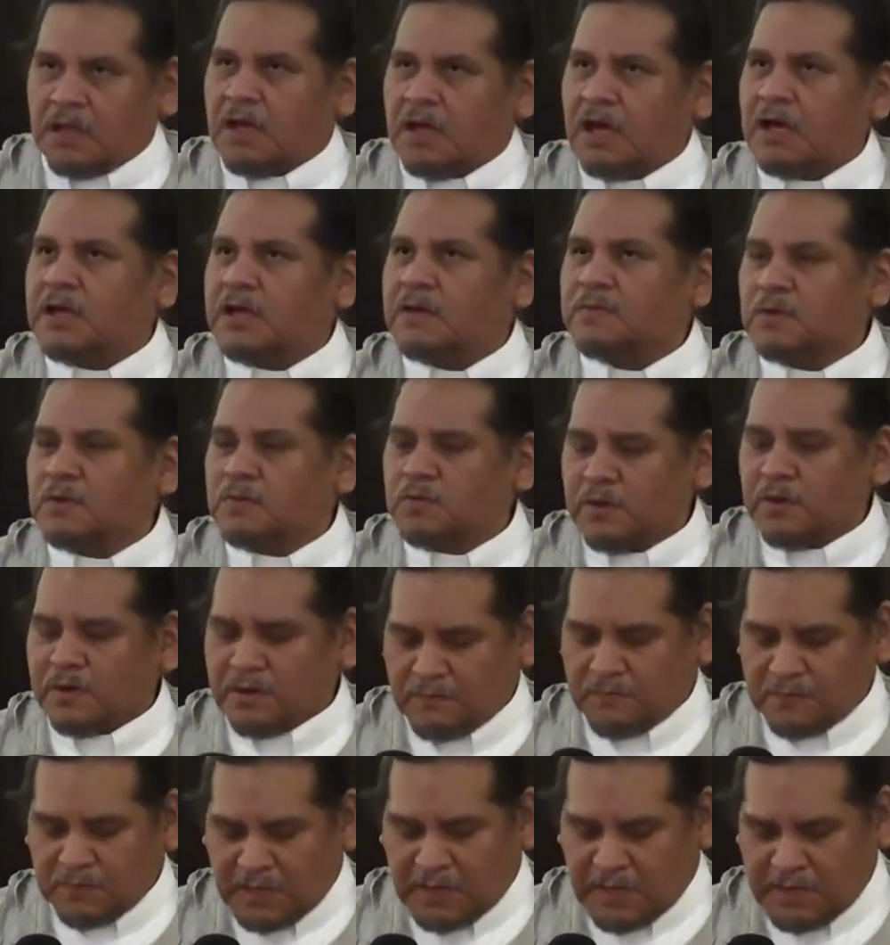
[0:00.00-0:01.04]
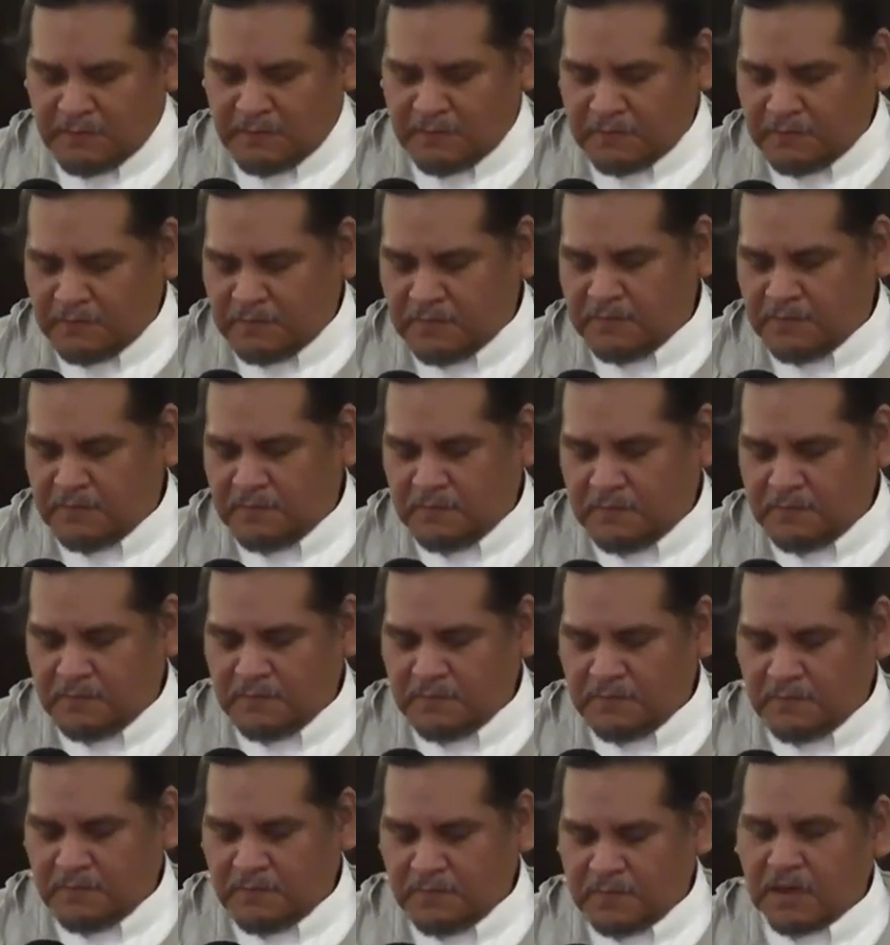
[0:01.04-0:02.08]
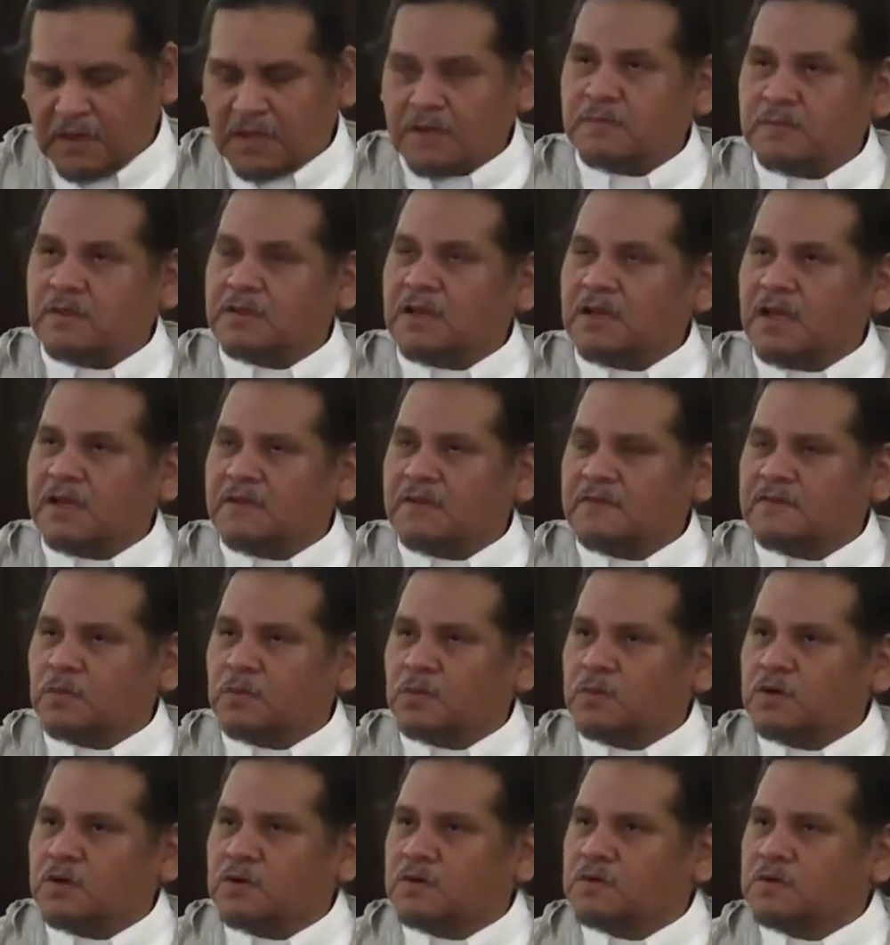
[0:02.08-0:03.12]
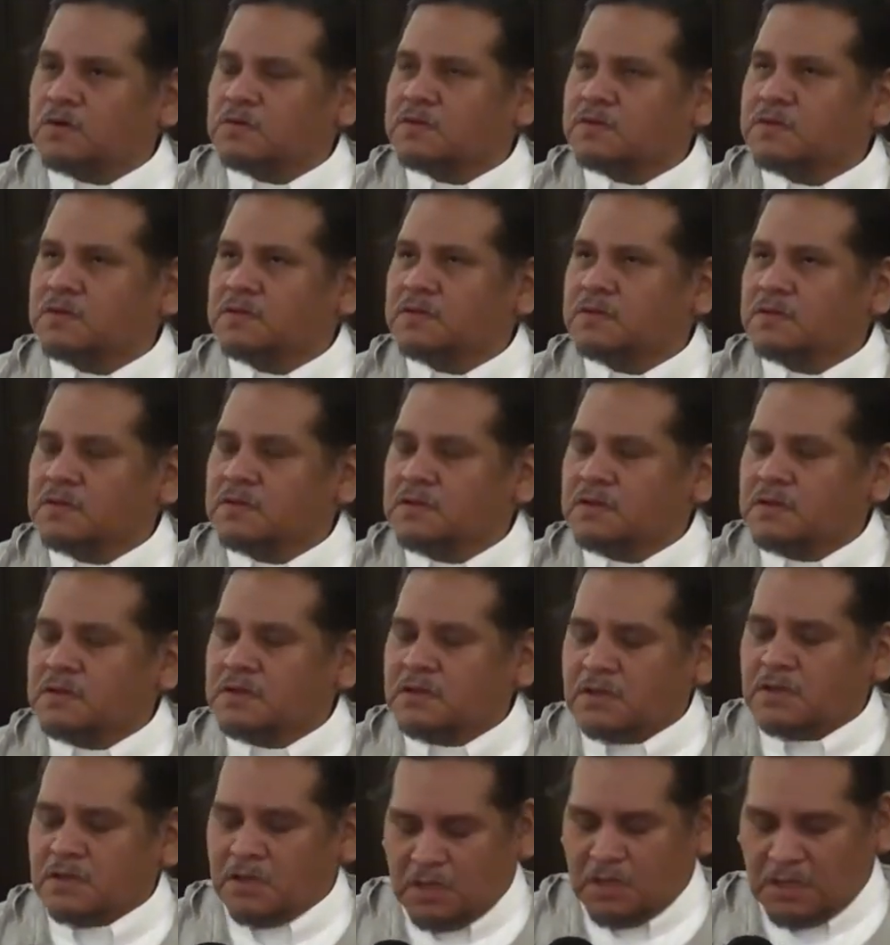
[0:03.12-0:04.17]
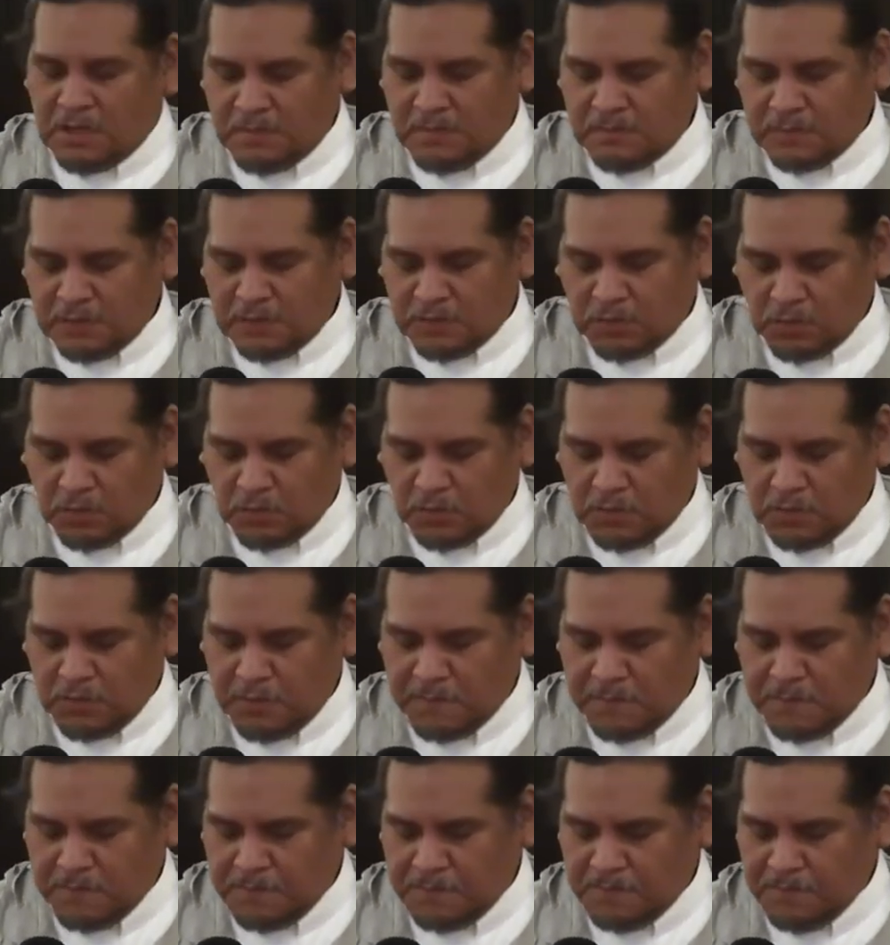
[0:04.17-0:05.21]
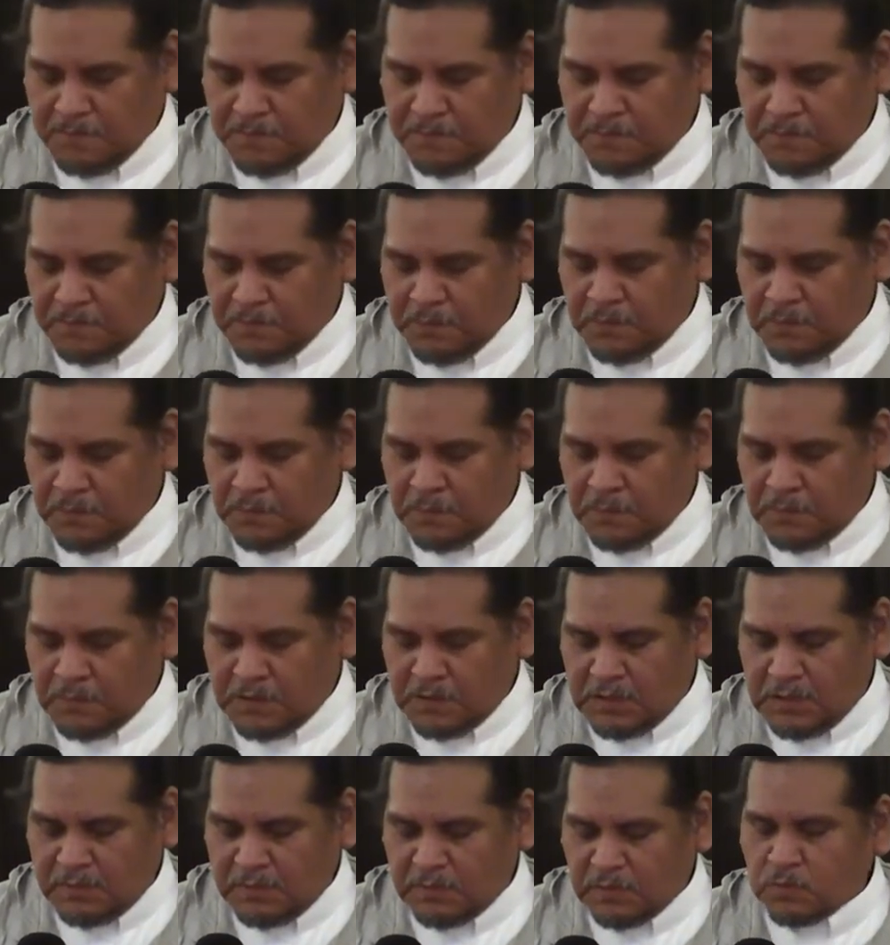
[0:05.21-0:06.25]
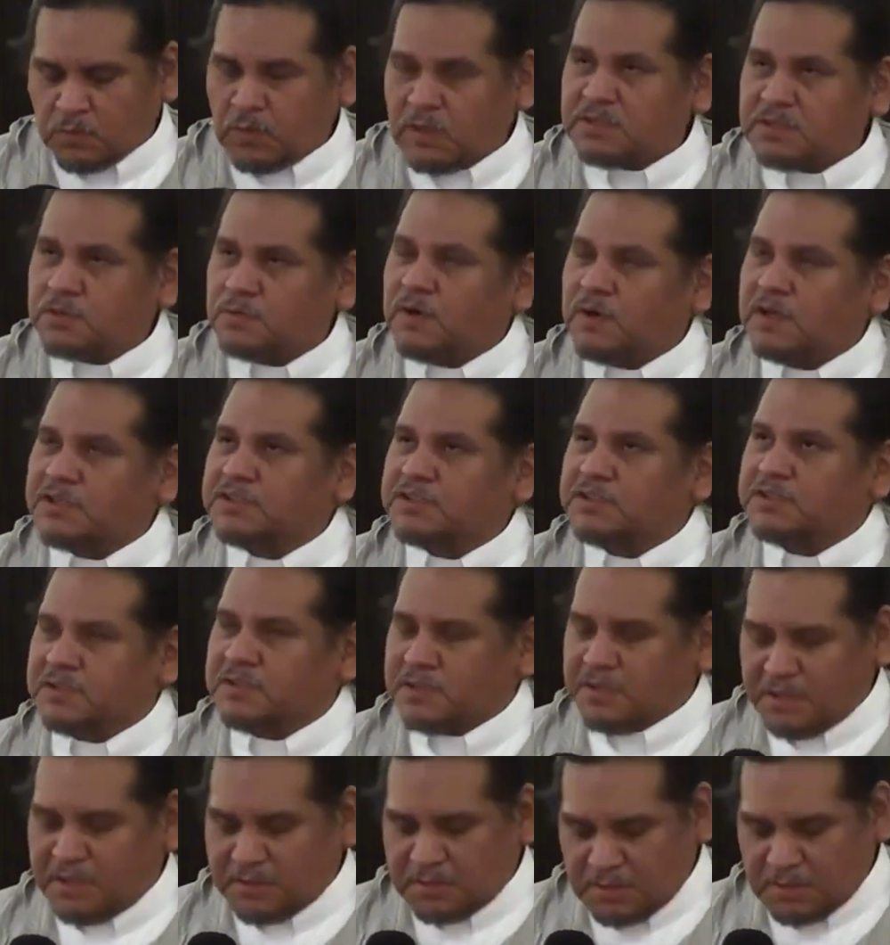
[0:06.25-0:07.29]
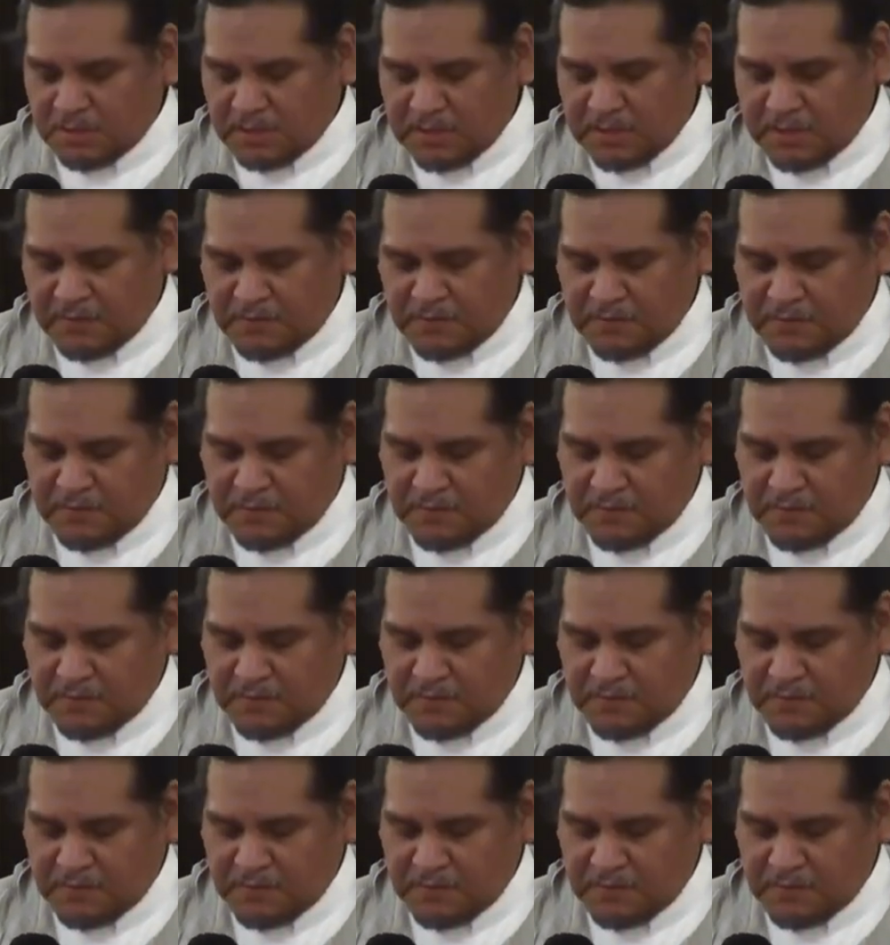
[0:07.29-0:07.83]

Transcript: I am the bread of life. I am the light of the world. I am the door. I am the resurrection and the life.